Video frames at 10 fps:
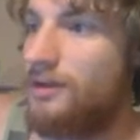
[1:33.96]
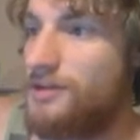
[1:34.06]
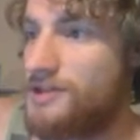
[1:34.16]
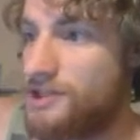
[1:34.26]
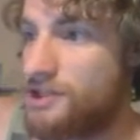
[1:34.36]

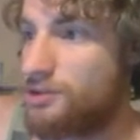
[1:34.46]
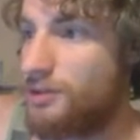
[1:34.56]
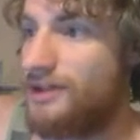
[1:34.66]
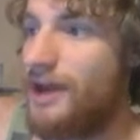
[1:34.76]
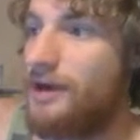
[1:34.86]
There is a
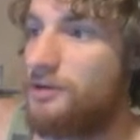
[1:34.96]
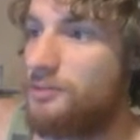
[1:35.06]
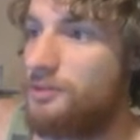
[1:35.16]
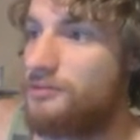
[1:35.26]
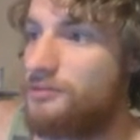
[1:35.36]
stray dire
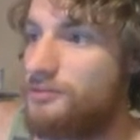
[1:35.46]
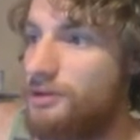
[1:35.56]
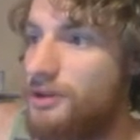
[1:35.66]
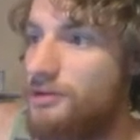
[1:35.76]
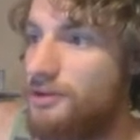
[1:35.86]
wolf.
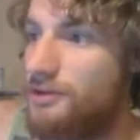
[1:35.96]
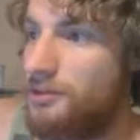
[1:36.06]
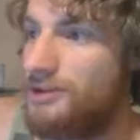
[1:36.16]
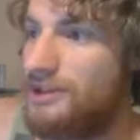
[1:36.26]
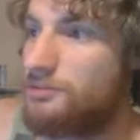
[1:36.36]
You hear a
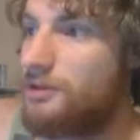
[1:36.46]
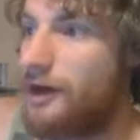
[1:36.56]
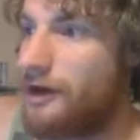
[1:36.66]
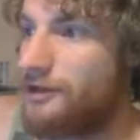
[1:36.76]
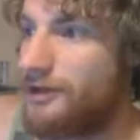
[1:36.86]
low, deep
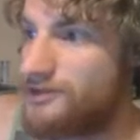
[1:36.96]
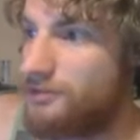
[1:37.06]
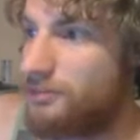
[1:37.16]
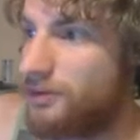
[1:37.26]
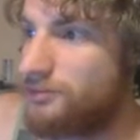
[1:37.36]
growl
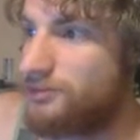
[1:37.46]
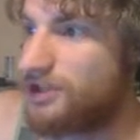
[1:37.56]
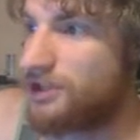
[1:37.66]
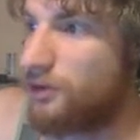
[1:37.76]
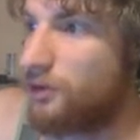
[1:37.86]
as you
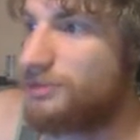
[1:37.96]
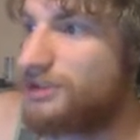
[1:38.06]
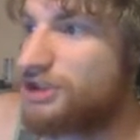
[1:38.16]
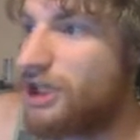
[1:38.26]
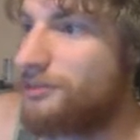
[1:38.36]
approach an
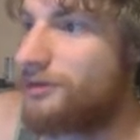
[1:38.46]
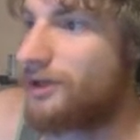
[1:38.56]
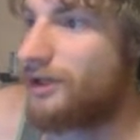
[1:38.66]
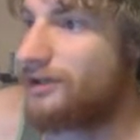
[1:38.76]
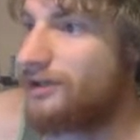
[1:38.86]
open chamber
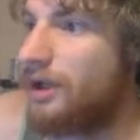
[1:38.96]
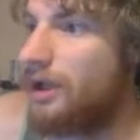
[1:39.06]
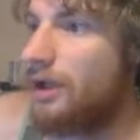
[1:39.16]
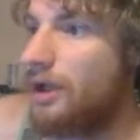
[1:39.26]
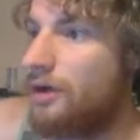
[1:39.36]
ahead.
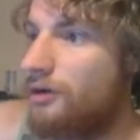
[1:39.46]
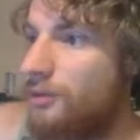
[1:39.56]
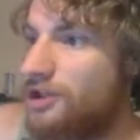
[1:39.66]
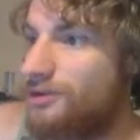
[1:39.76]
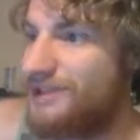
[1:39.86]
A
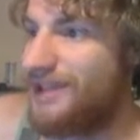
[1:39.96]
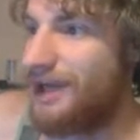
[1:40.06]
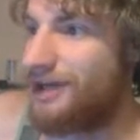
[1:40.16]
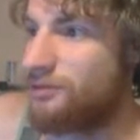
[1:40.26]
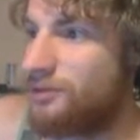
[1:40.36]
wandering
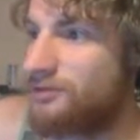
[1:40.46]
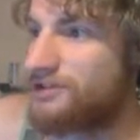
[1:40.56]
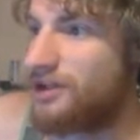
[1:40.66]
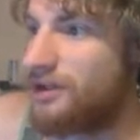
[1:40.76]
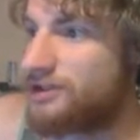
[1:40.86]
dire
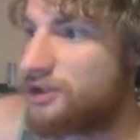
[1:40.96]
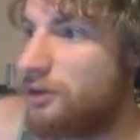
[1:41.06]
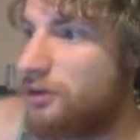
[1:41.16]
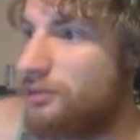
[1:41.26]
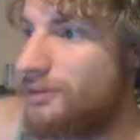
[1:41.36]
wolf stalks
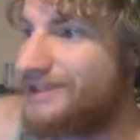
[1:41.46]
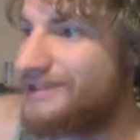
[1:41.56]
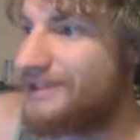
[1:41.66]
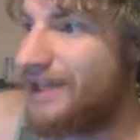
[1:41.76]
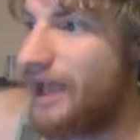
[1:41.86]
the
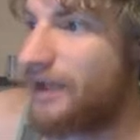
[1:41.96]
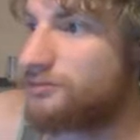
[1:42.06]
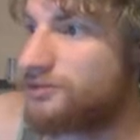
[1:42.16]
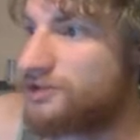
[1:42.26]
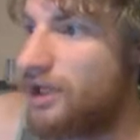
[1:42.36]
hallways and
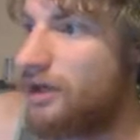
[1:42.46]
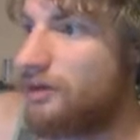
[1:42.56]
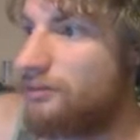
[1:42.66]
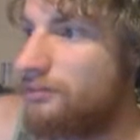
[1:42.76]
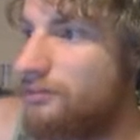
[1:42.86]
hackles
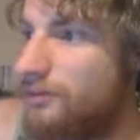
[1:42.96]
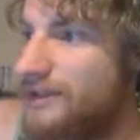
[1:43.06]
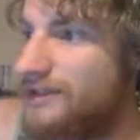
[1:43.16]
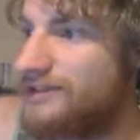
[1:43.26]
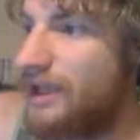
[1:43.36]

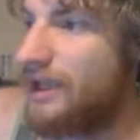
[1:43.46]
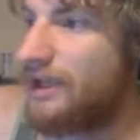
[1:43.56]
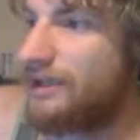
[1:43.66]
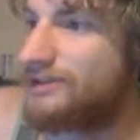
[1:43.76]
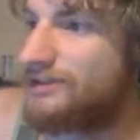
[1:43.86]
raised.
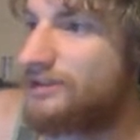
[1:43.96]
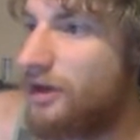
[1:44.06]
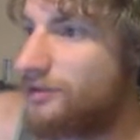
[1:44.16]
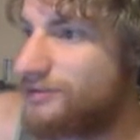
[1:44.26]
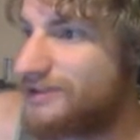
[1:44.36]
It
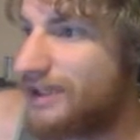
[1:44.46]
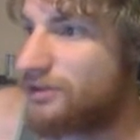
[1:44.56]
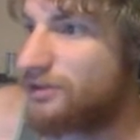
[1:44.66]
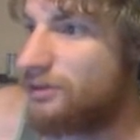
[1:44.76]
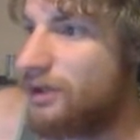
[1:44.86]
snarls
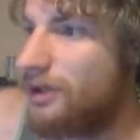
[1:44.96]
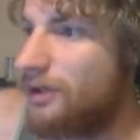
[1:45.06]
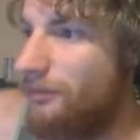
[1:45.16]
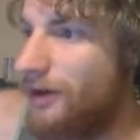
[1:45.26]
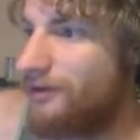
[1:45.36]
at you,
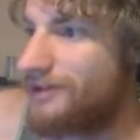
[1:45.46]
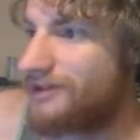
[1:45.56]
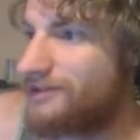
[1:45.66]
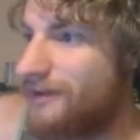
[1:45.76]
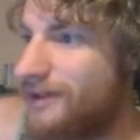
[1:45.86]

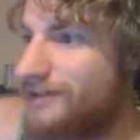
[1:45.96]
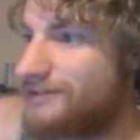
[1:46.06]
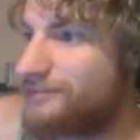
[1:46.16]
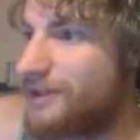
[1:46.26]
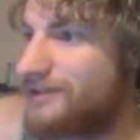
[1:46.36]
baring its
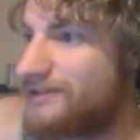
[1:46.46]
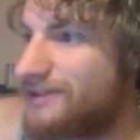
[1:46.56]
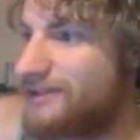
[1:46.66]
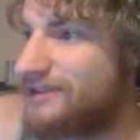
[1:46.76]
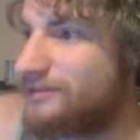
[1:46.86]
fangs
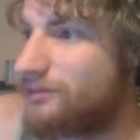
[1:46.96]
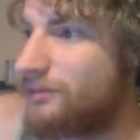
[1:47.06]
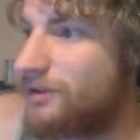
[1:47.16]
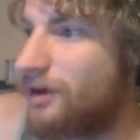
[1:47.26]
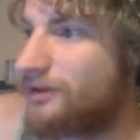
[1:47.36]
menacingly
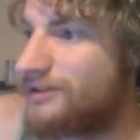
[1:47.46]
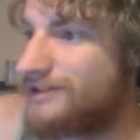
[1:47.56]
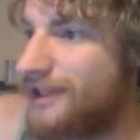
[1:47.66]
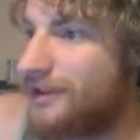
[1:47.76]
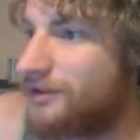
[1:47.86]
from the
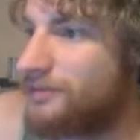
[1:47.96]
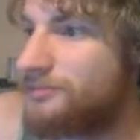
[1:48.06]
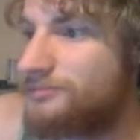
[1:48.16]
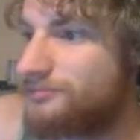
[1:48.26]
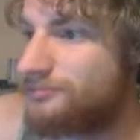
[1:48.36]
darkness ahead.